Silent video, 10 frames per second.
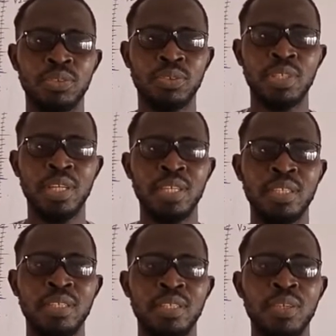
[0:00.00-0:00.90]
Today,
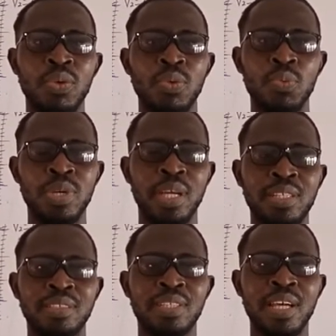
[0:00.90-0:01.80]
we are
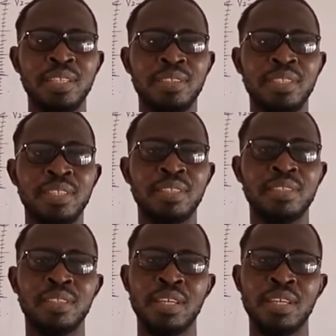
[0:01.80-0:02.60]
discussing